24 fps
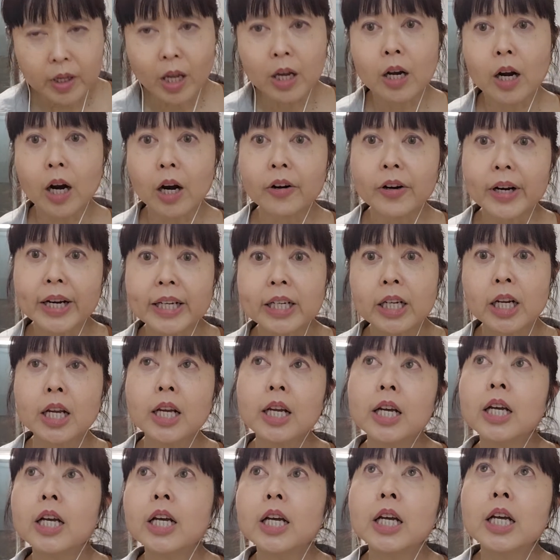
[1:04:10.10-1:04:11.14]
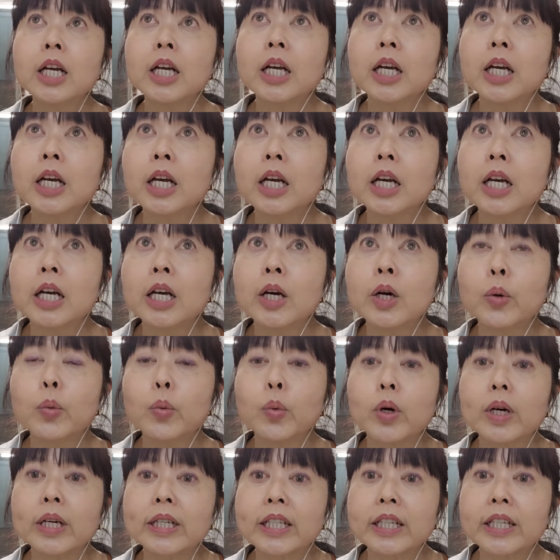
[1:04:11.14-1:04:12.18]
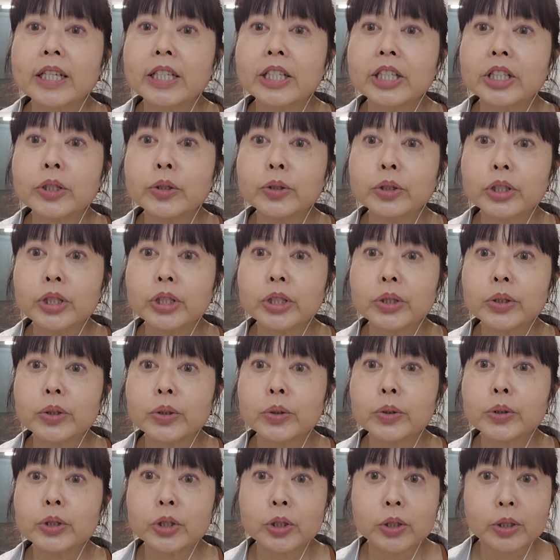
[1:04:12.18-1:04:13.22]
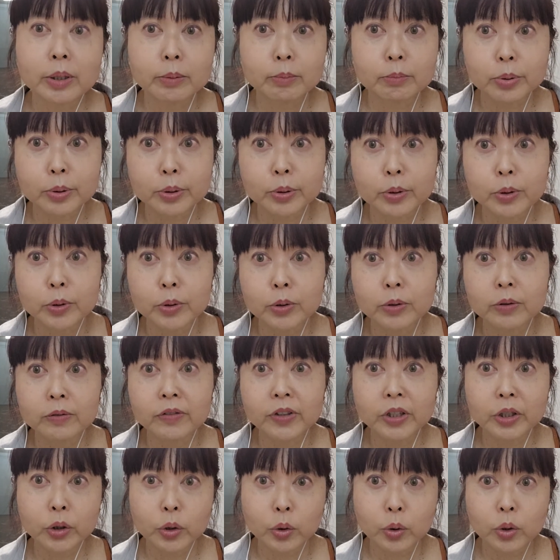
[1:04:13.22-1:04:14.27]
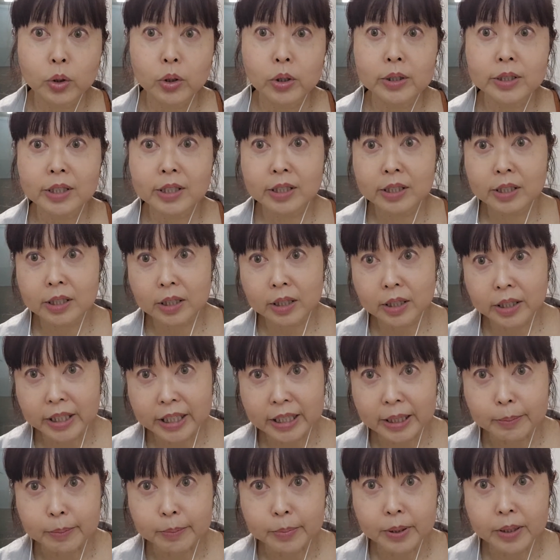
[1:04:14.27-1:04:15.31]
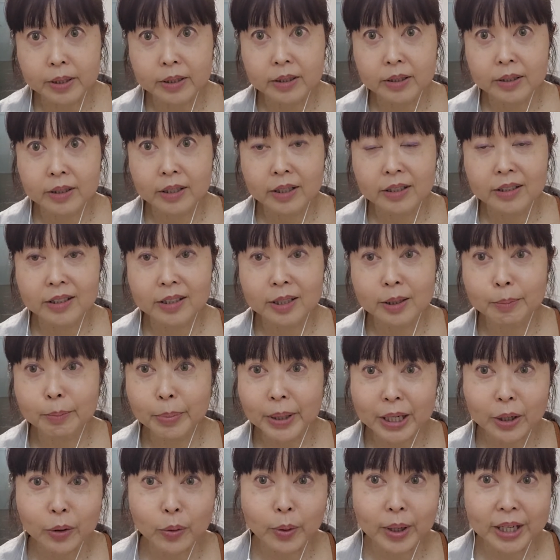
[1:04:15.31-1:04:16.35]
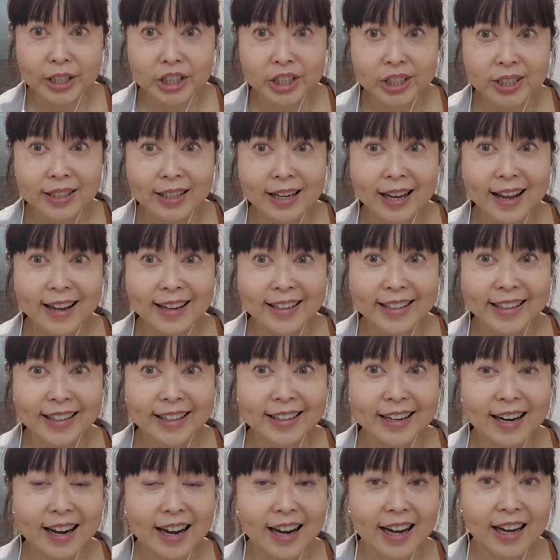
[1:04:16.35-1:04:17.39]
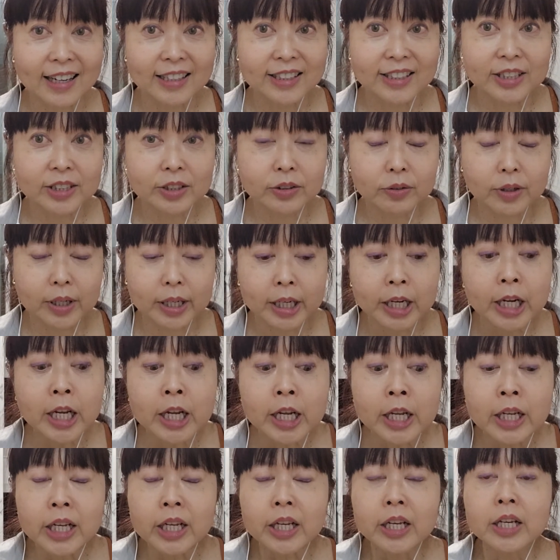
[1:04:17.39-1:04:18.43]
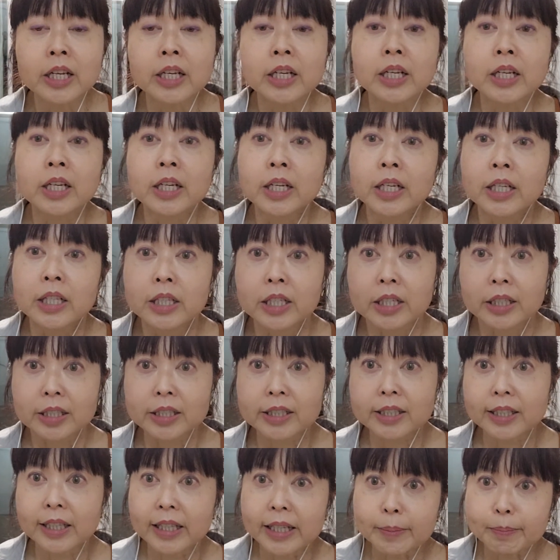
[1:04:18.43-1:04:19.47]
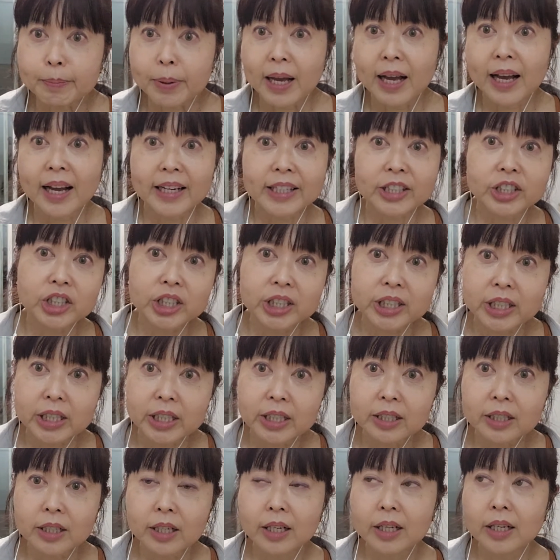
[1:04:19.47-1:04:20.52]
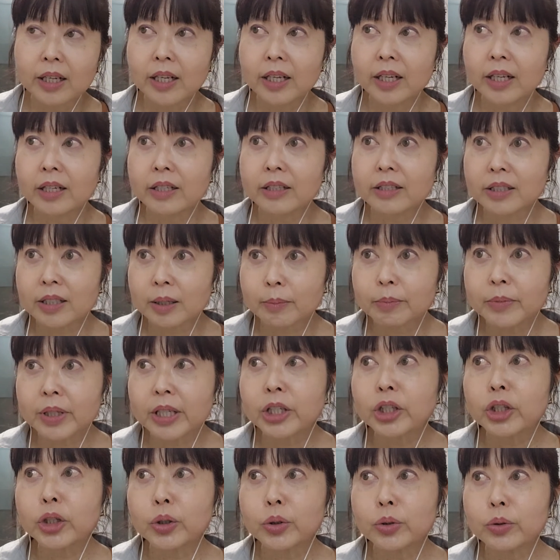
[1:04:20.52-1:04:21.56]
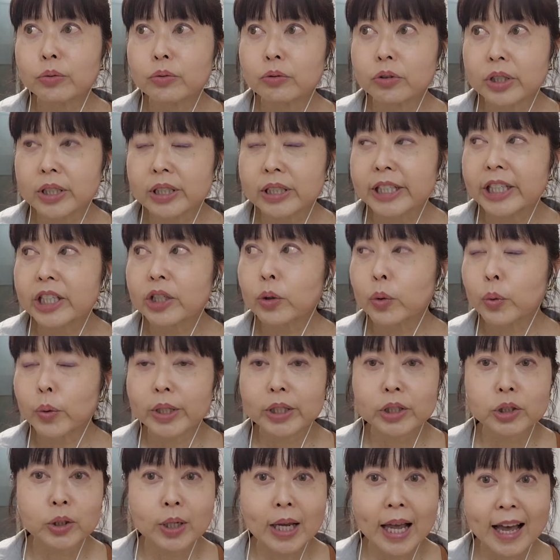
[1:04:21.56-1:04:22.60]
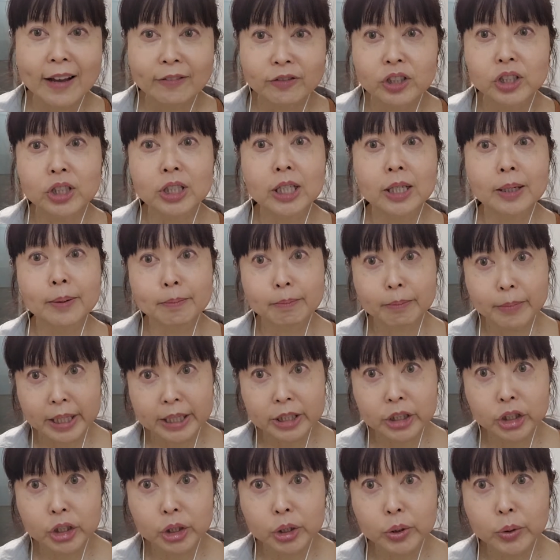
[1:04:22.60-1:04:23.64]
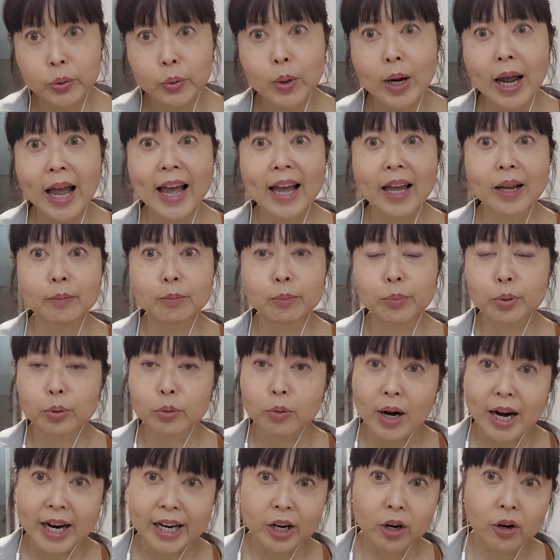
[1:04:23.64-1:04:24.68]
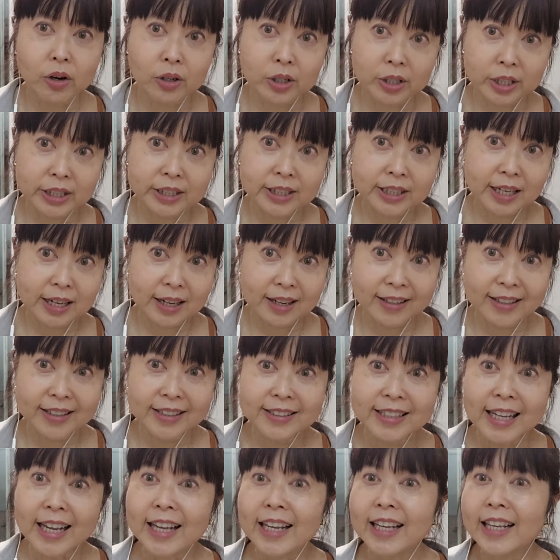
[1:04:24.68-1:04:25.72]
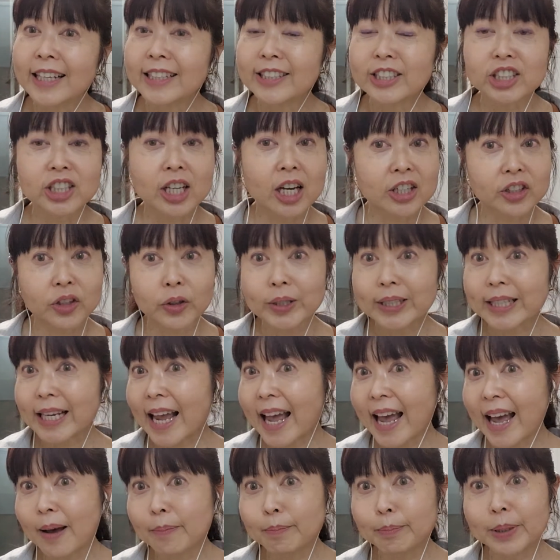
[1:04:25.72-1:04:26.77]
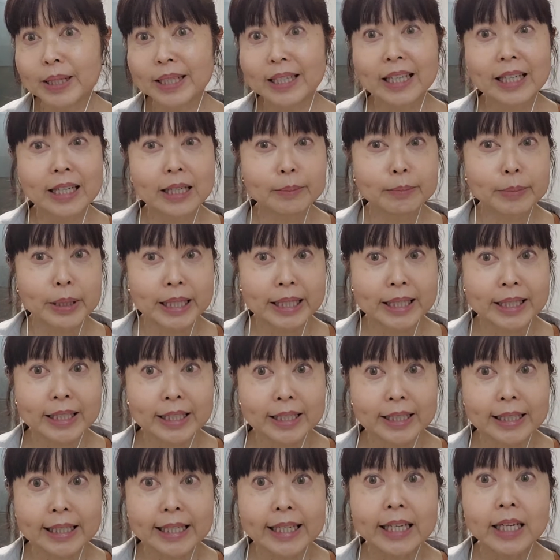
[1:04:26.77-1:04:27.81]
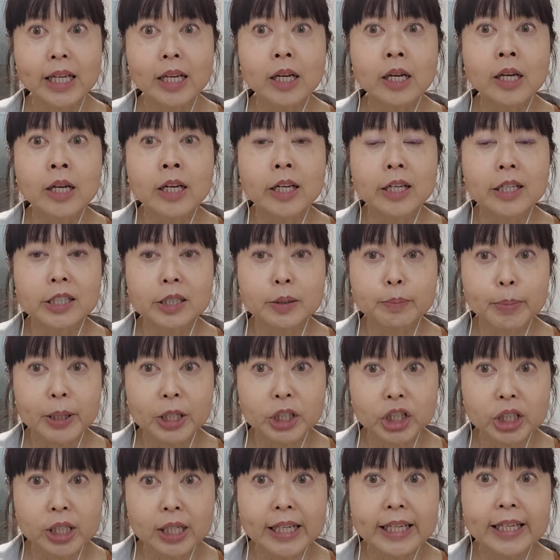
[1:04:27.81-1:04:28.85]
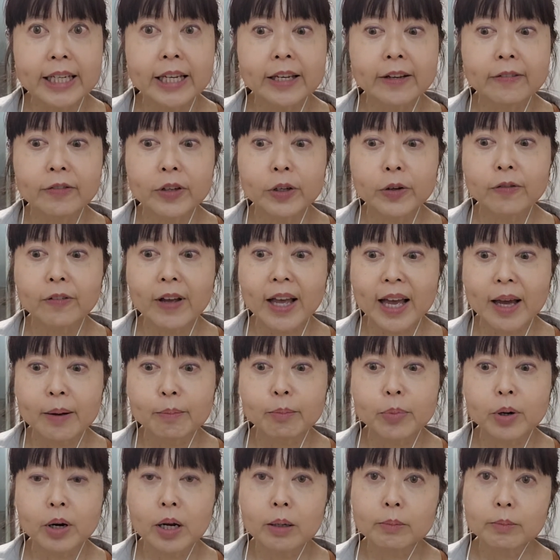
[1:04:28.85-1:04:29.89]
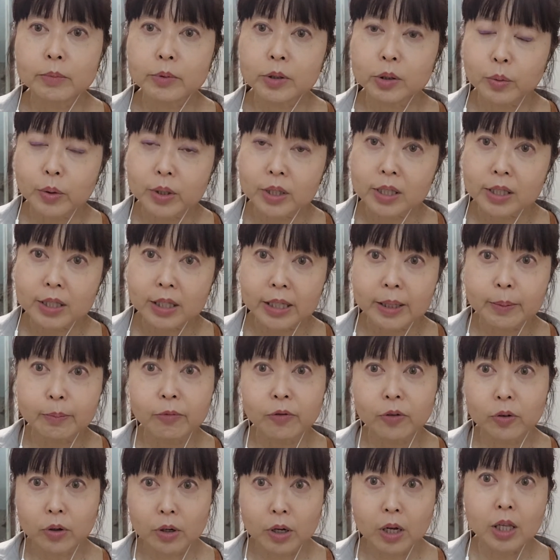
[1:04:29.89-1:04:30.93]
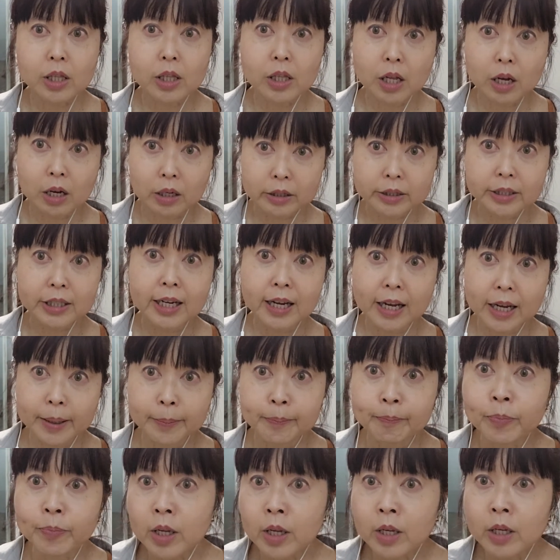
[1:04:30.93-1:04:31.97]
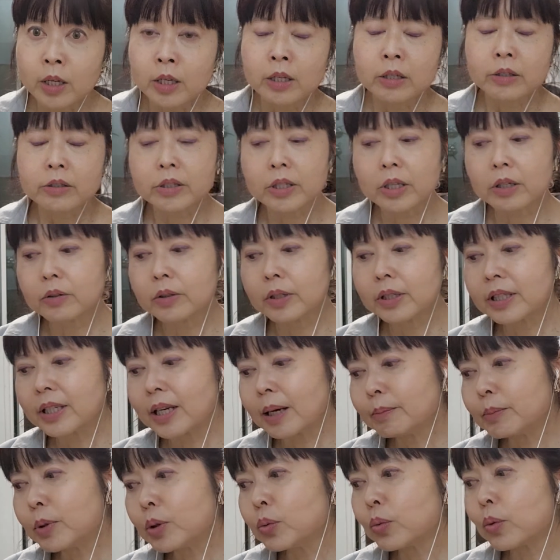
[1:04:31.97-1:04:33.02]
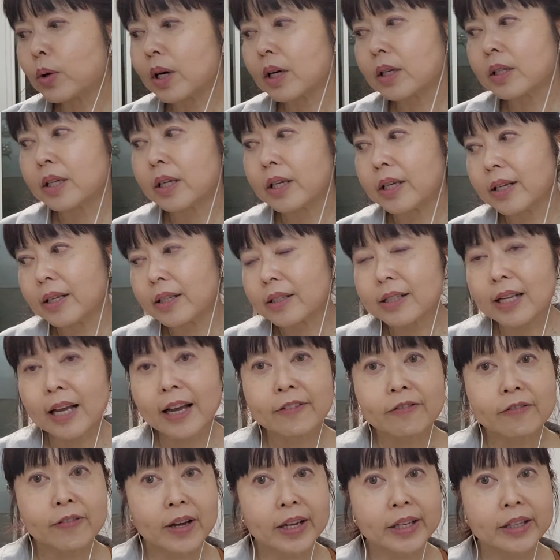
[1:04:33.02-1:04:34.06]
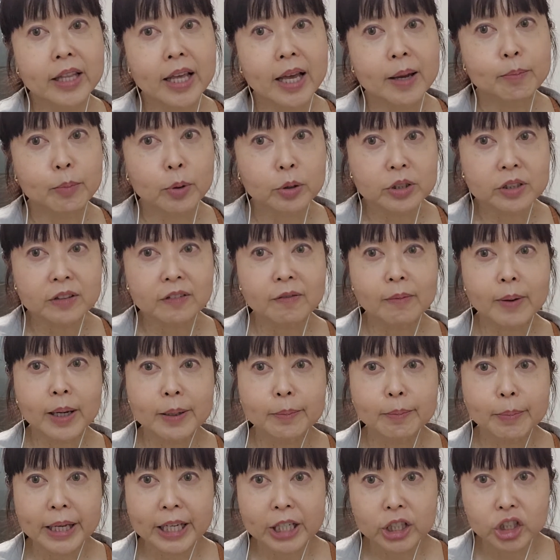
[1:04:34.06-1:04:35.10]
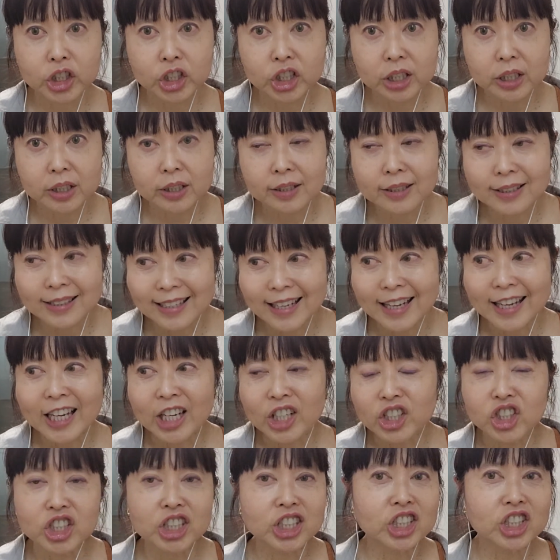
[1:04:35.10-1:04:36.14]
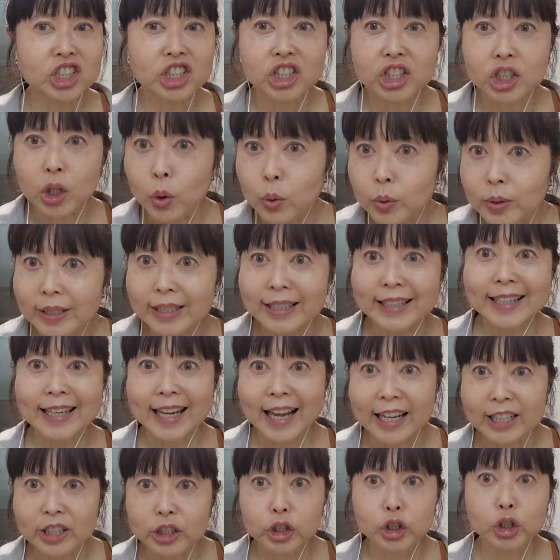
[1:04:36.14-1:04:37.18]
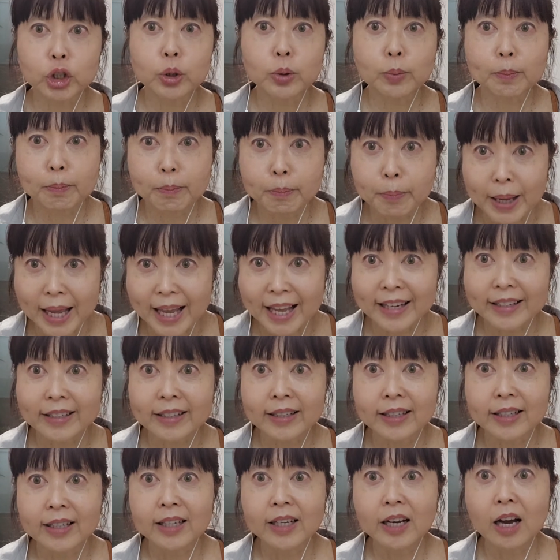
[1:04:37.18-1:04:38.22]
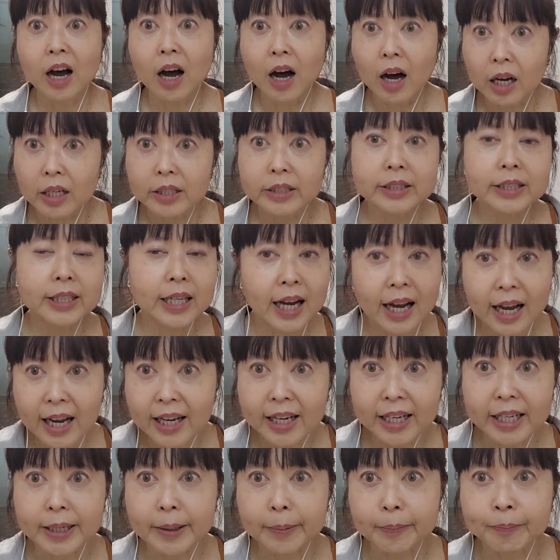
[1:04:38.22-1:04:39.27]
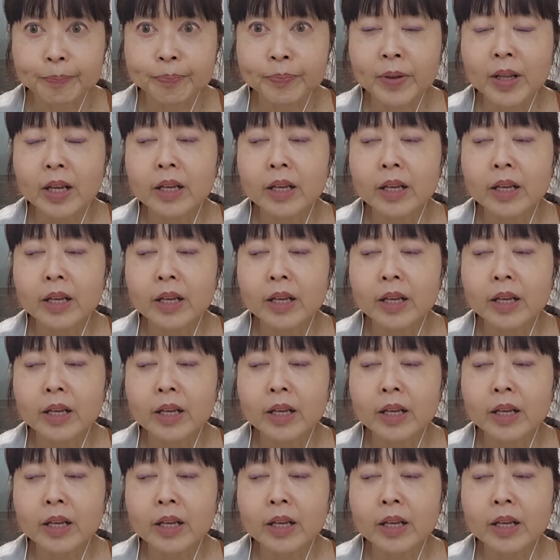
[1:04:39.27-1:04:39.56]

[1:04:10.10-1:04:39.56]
All right, what can you do to improve your sleep? That's the big question I get asked, right? Look, sleep hygiene is something you're really going to have to commit to and prioritize. It's not going to happen immediately, especially if you've had problems with sleep for a long time. So number one is I find that most of my patients just don't get to bed on time.